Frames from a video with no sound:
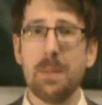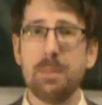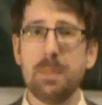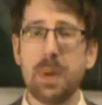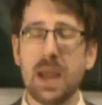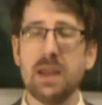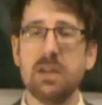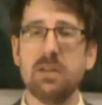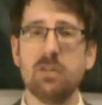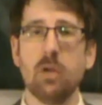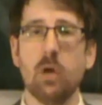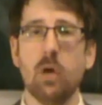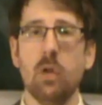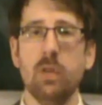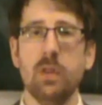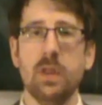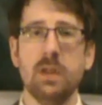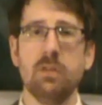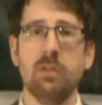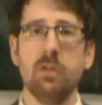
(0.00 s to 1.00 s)
based
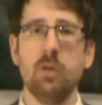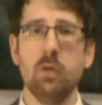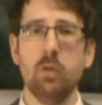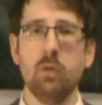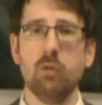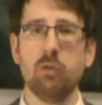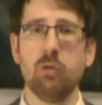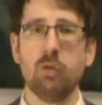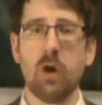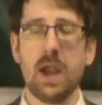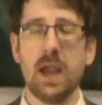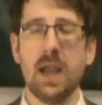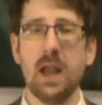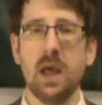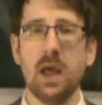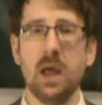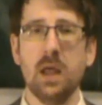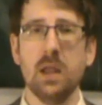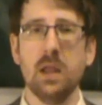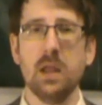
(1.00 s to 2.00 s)
on this new
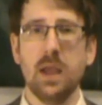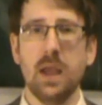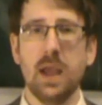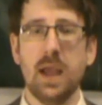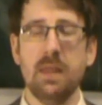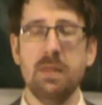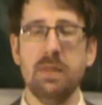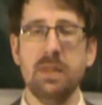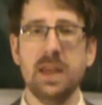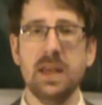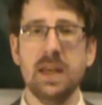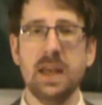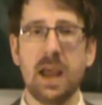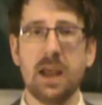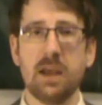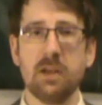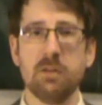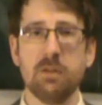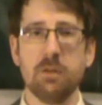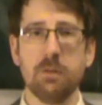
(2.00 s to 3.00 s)
trailer in the
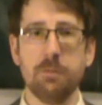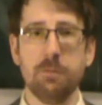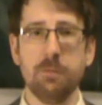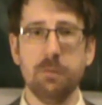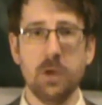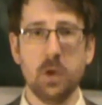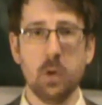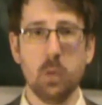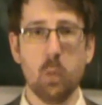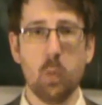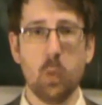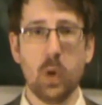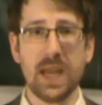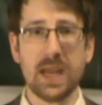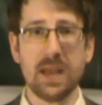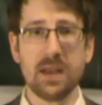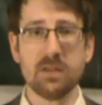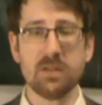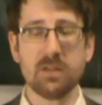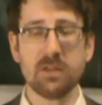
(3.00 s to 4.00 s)
next few
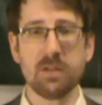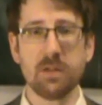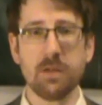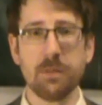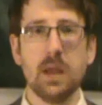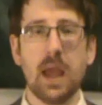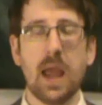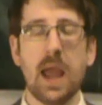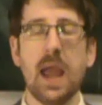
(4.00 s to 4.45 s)
weeks.